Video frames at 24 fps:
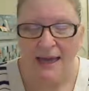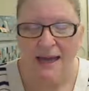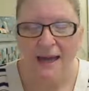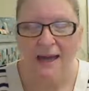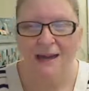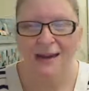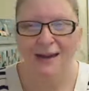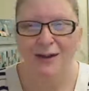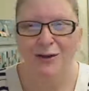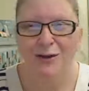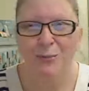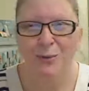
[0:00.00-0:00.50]

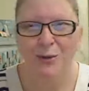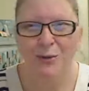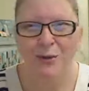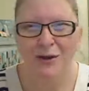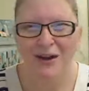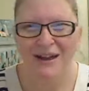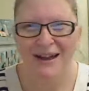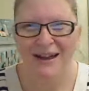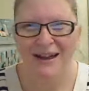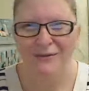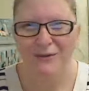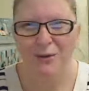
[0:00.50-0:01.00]
And I hope you
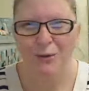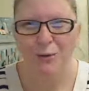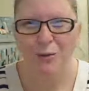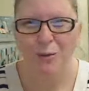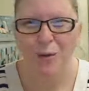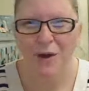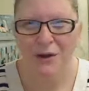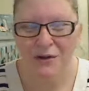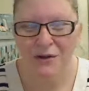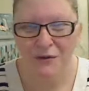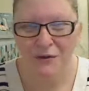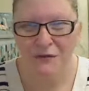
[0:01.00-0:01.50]
all have a
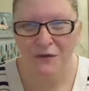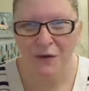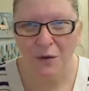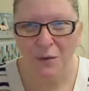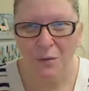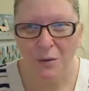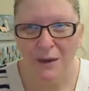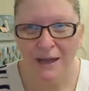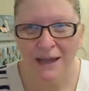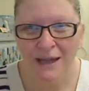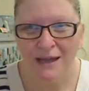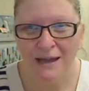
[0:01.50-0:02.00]
wonderful
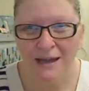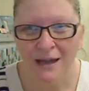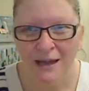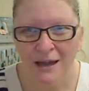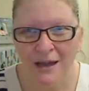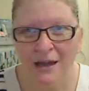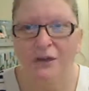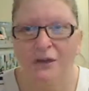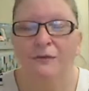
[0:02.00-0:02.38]
week.